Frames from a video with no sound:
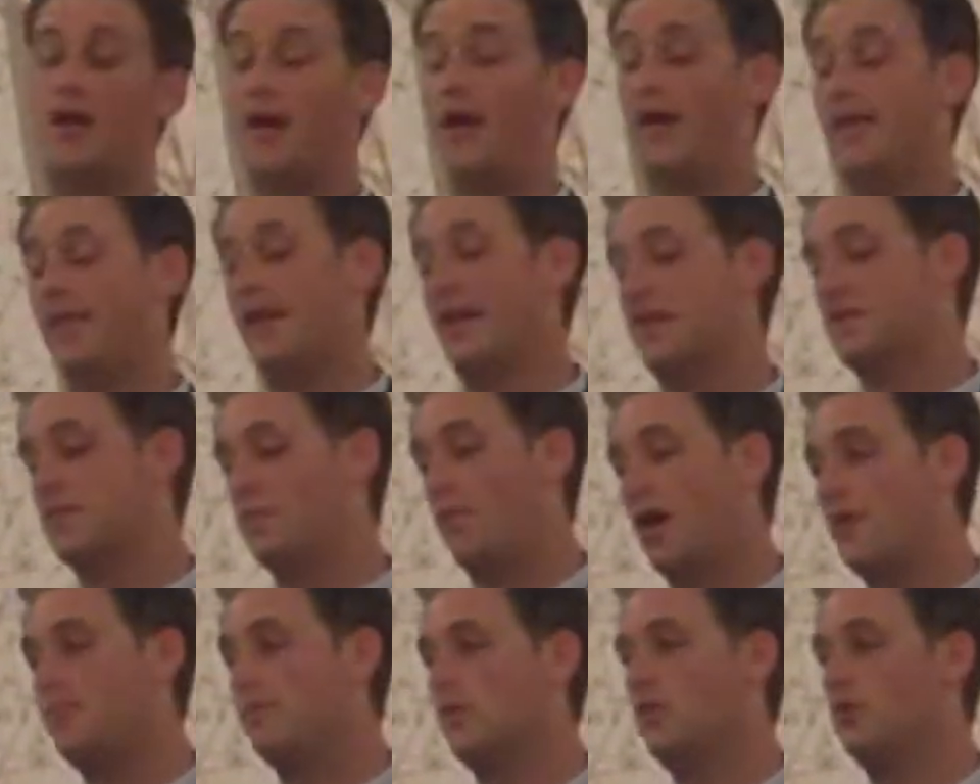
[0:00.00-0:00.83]
And that
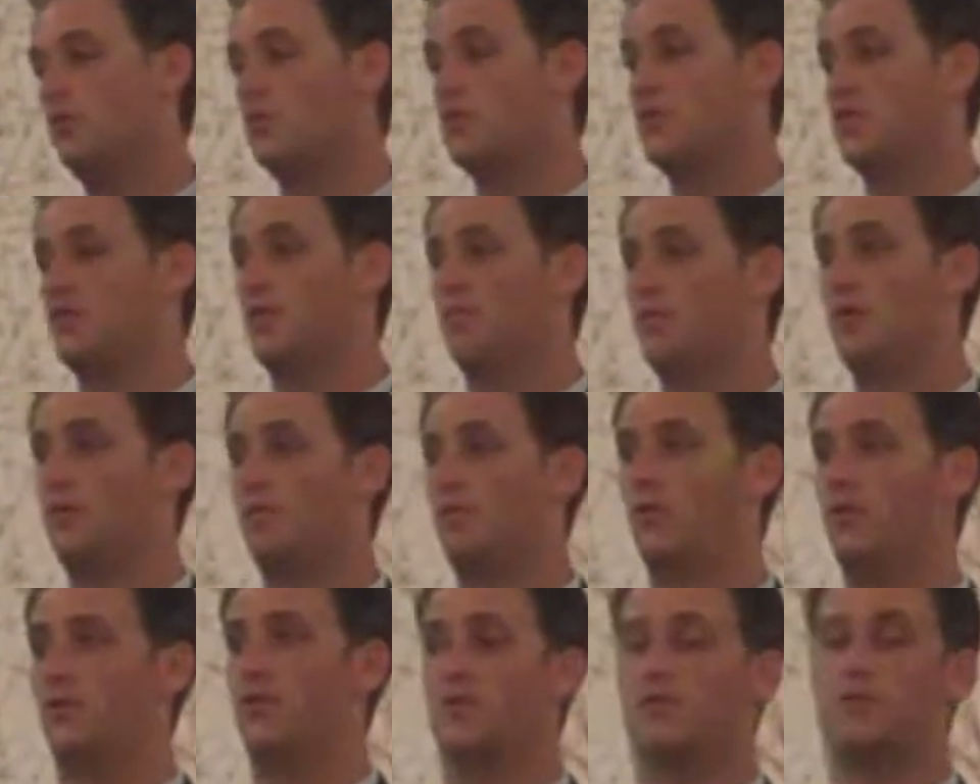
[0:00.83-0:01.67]
might be news to some
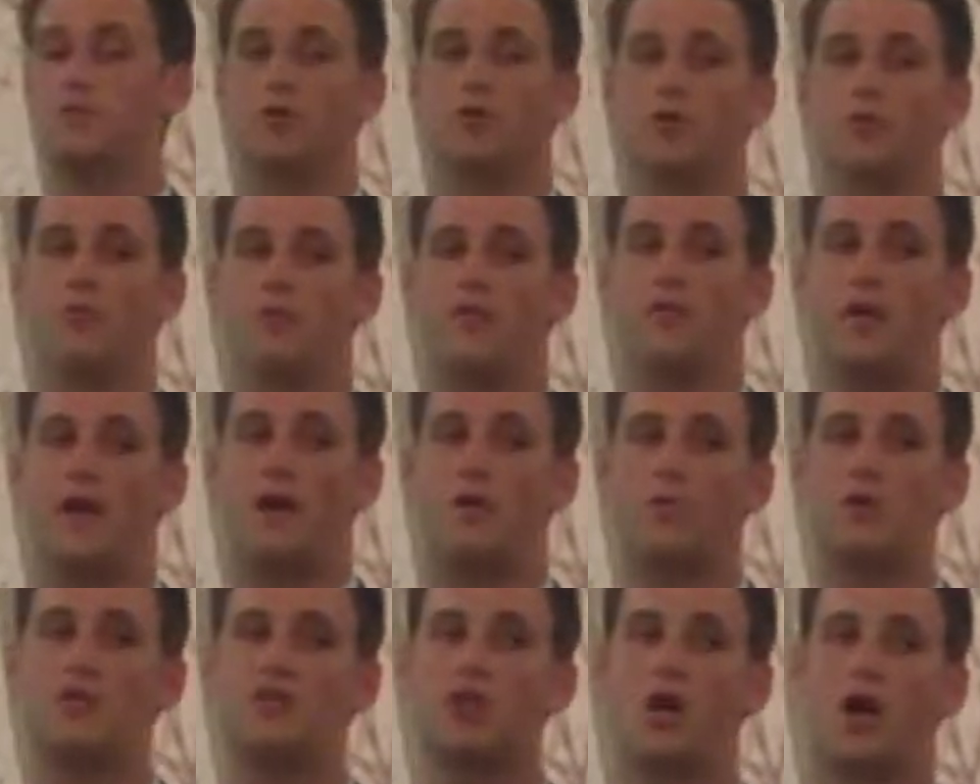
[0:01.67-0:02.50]
people in this room,
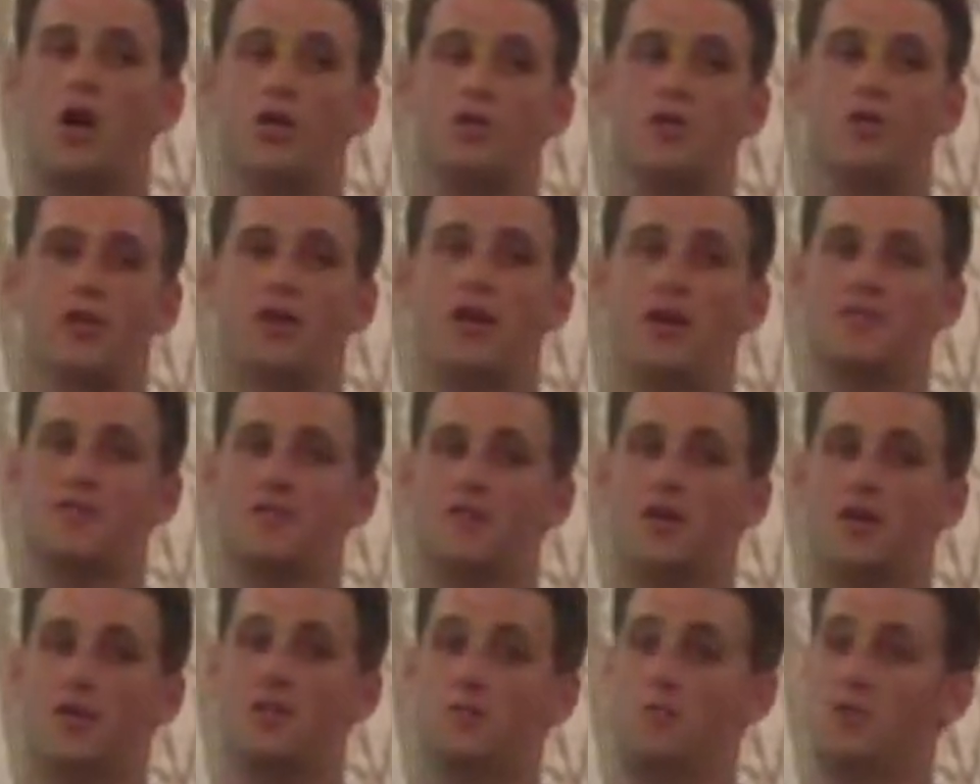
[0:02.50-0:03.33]
that we talk to your
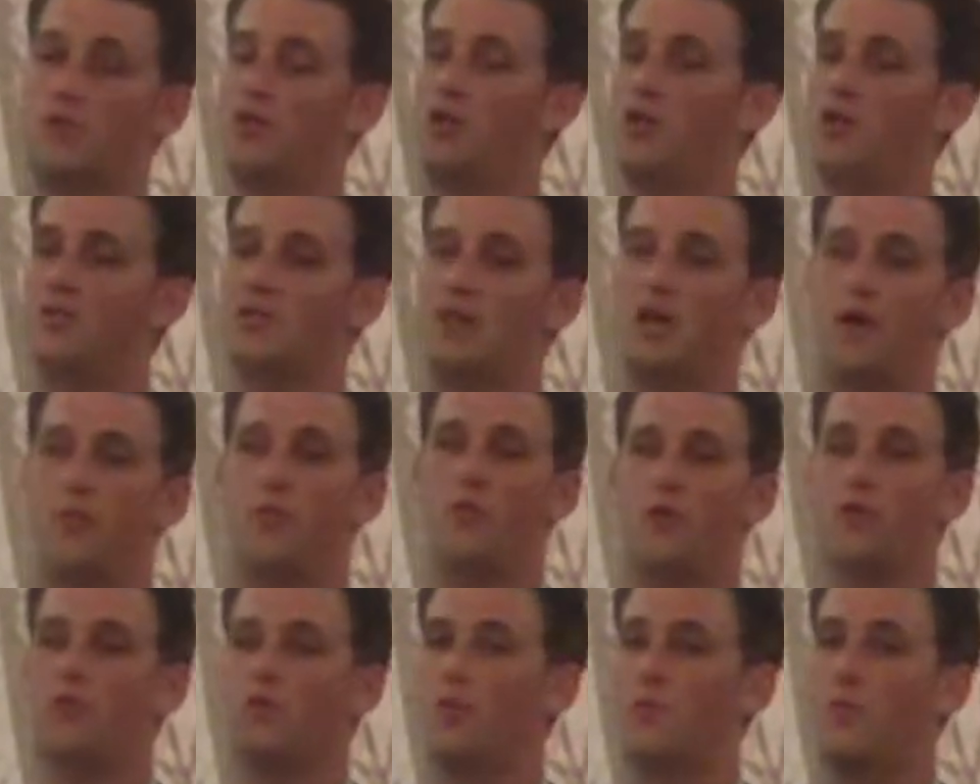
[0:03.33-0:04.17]
guys' customers all the time,
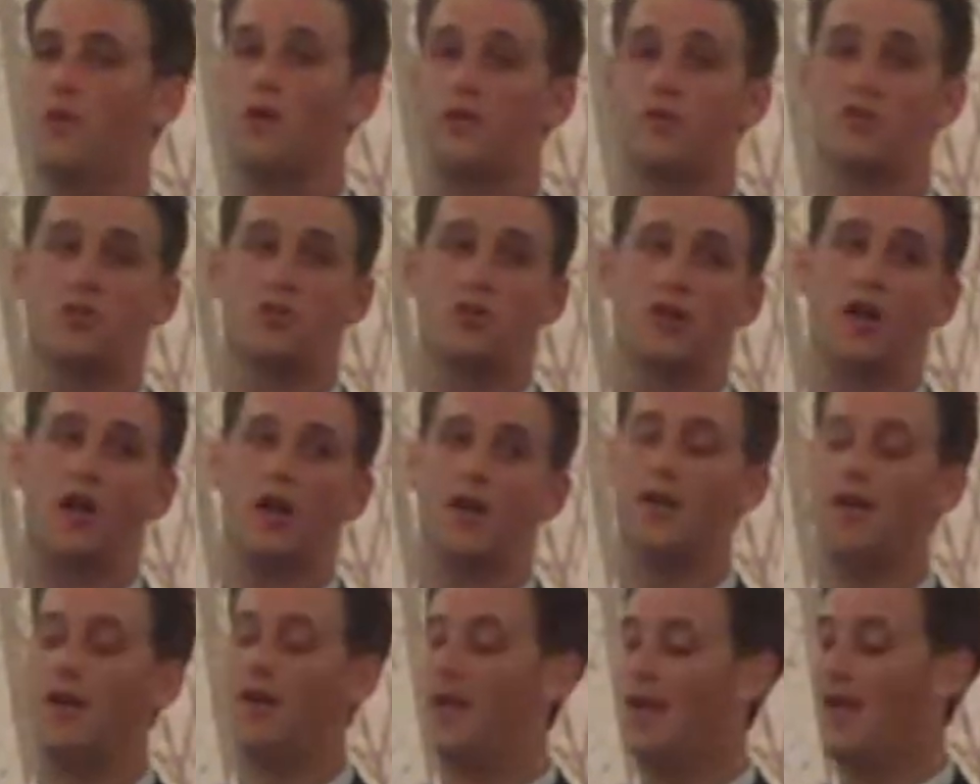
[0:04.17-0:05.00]
whether we're partners or not.